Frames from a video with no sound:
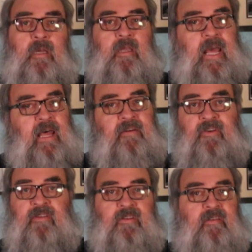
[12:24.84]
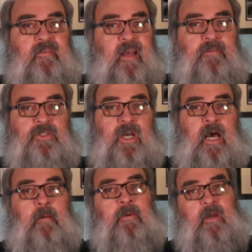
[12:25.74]
Now that Vince doesn't have a
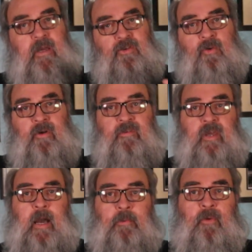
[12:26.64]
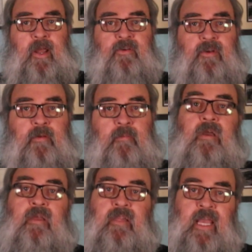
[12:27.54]
job, he joins the operation.
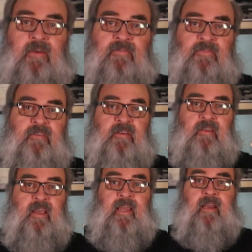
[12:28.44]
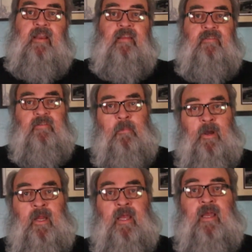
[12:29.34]
They give Vince a ticket and some
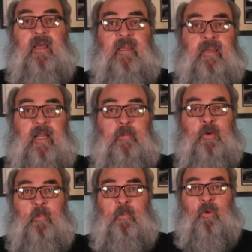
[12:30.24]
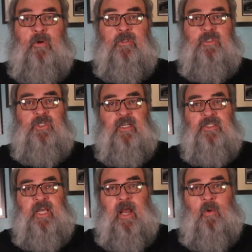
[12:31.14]
money and tell him to report to Josh
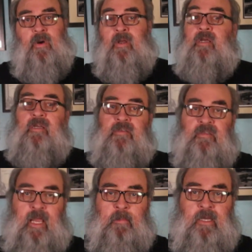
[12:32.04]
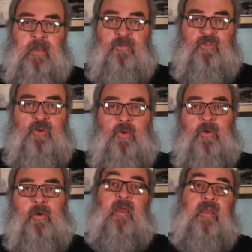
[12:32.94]
Howard, Sammy Davis Jr.
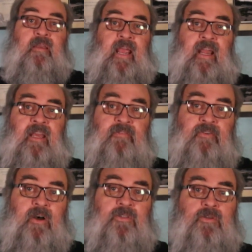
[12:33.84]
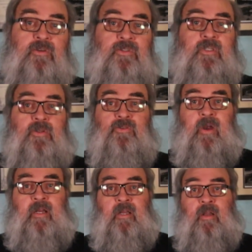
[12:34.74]
Danny and Foster are still
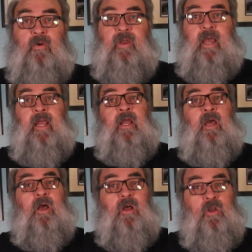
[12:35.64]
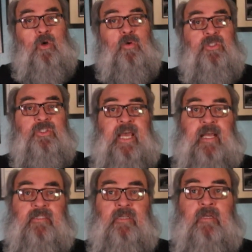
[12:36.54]
trying to locate Lewis
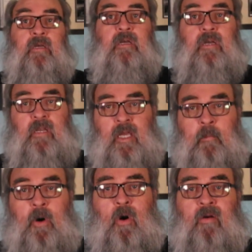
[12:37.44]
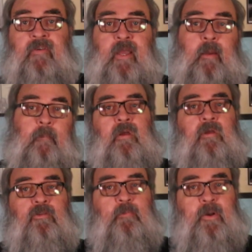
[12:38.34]
Jackson, Clem Harvey.
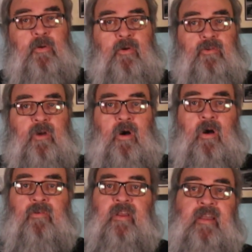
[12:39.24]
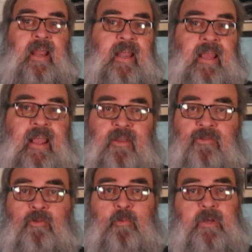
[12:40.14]
Spiros calls and Danny
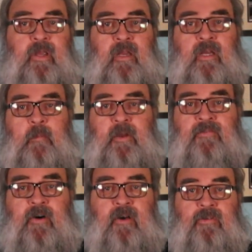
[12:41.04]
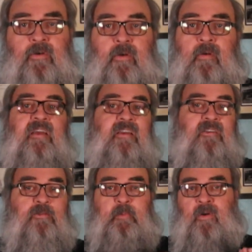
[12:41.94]
answers, pretending to be Foster.
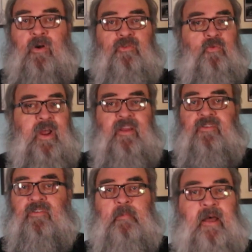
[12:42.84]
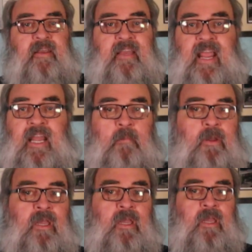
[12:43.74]
Spiros rages about Danny
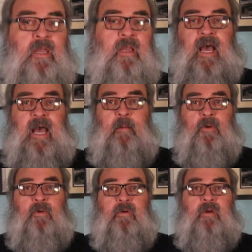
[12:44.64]
being unreliable.